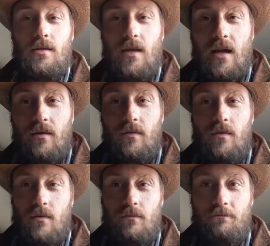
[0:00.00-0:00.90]
Now,
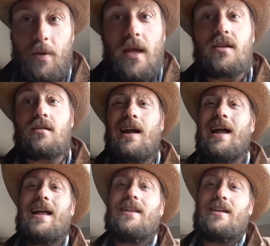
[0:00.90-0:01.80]
pigs are
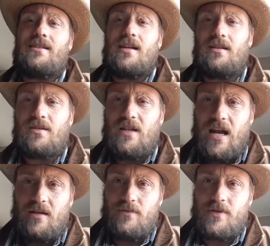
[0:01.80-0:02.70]
highly intelligent
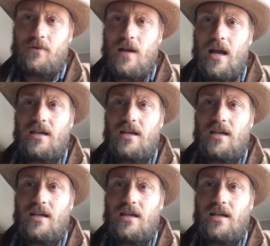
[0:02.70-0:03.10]
animals, okay?